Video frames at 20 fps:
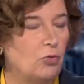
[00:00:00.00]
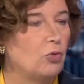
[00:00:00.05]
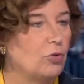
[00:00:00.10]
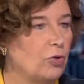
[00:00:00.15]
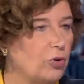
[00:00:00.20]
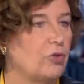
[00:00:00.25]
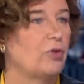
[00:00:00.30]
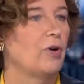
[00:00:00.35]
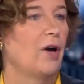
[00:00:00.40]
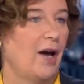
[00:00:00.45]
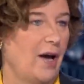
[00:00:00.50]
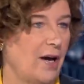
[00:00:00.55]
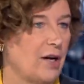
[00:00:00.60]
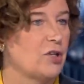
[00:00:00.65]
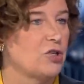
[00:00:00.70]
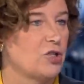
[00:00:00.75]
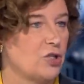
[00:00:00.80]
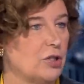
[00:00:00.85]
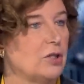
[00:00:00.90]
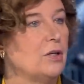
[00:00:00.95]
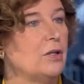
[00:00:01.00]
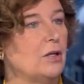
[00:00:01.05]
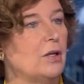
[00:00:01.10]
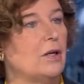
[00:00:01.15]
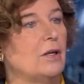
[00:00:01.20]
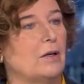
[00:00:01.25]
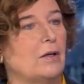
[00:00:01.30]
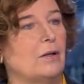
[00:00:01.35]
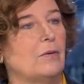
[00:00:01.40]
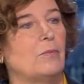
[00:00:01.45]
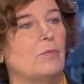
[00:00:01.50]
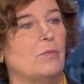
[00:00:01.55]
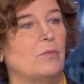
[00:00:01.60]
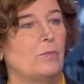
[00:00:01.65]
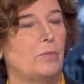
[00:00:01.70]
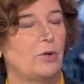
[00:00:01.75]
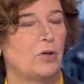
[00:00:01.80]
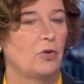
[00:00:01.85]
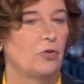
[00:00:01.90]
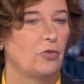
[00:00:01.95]
took action,
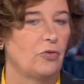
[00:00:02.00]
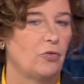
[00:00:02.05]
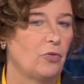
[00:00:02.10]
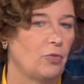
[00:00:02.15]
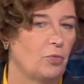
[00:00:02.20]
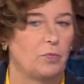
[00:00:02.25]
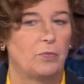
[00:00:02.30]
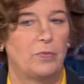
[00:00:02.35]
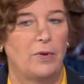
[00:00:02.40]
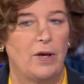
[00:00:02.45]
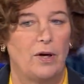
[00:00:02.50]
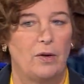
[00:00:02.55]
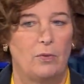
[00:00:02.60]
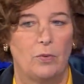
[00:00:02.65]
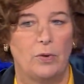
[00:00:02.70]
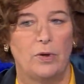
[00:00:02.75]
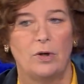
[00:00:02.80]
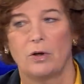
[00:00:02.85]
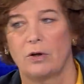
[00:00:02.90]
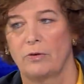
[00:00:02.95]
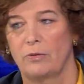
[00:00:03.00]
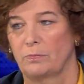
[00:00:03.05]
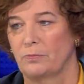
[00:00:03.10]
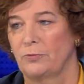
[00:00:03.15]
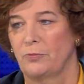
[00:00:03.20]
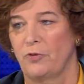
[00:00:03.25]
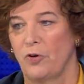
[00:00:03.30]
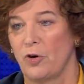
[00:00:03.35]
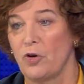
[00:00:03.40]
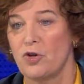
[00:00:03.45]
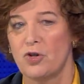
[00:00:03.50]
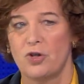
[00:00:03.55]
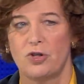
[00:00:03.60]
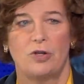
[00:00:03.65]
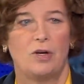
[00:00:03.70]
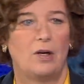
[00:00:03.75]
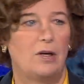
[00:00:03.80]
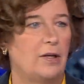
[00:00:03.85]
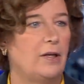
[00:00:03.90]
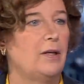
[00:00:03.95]
because, yeah, we are
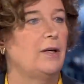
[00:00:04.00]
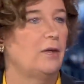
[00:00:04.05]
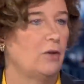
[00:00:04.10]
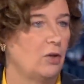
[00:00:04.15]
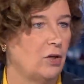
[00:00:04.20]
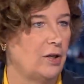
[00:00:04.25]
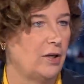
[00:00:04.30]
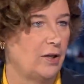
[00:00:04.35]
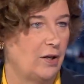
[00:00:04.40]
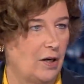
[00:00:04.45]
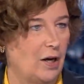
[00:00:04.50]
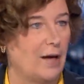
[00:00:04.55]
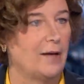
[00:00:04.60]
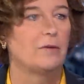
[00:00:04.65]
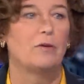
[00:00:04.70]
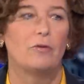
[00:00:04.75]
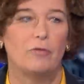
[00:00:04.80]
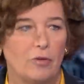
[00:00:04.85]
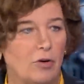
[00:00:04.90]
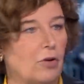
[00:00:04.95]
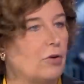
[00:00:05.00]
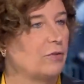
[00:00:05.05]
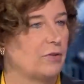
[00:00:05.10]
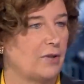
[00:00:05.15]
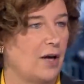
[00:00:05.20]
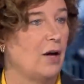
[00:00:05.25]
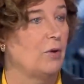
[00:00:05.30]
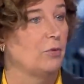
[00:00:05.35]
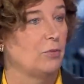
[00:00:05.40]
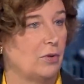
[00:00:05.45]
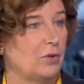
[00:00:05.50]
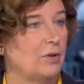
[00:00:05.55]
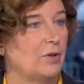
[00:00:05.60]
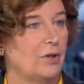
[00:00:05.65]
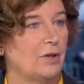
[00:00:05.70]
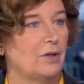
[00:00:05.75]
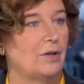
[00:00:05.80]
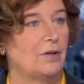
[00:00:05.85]
functionally in a kind of a lockdown